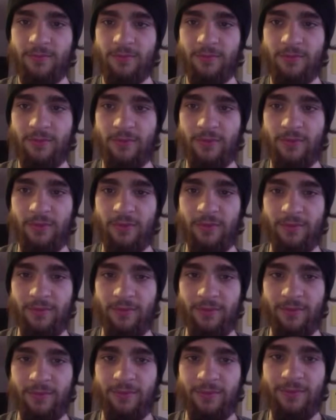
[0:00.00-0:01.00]

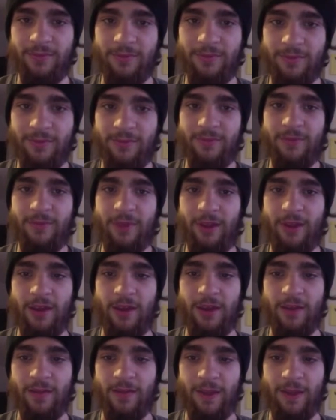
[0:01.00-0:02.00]
I
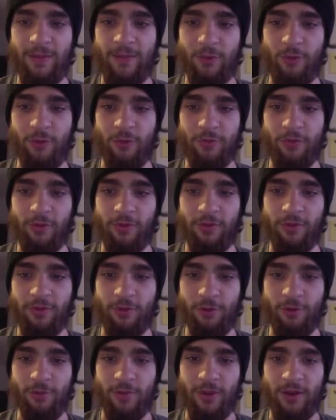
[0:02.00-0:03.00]
hate that move for
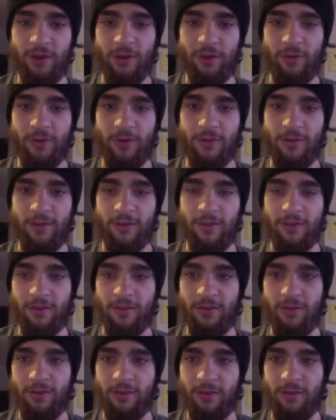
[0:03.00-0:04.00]
so many
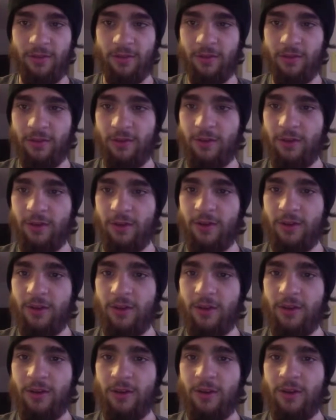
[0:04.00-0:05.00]
reasons.
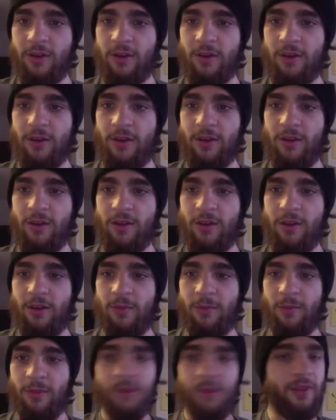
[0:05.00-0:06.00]

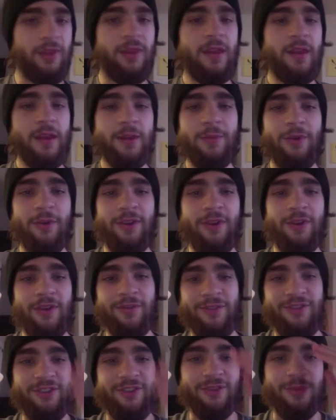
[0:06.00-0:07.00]
I've been thinking about
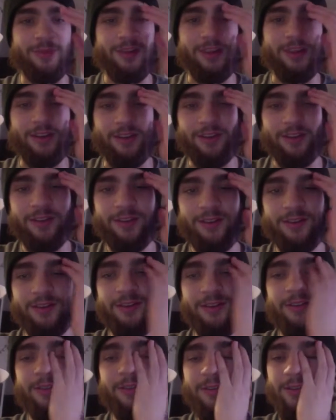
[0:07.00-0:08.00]
giving Jimmy
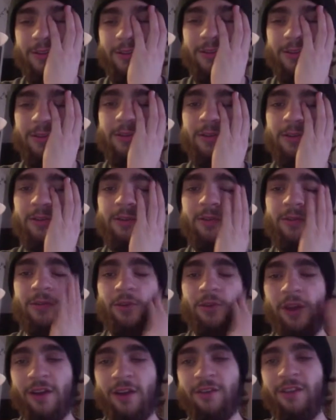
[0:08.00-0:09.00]

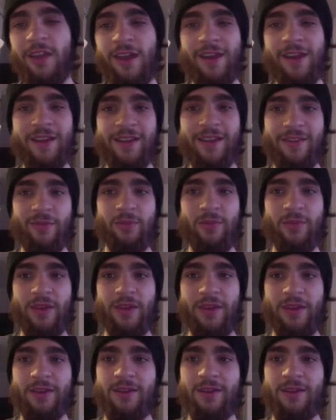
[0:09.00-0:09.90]
Rock Slide and giving Beak